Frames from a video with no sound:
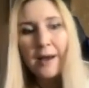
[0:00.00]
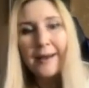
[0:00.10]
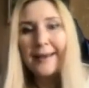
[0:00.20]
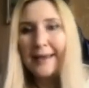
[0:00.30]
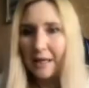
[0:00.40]

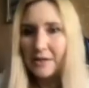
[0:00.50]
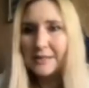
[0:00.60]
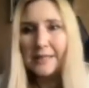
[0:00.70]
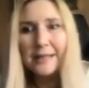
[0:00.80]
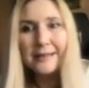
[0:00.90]
and
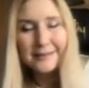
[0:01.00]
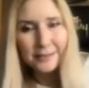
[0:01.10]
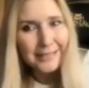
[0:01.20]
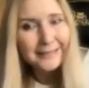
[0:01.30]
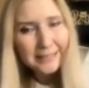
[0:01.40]

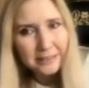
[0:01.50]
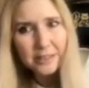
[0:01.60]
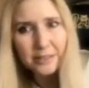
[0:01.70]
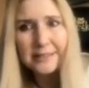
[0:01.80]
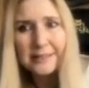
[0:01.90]
there are
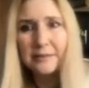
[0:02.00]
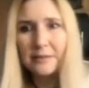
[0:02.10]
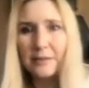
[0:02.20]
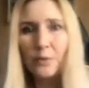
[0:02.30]
linkers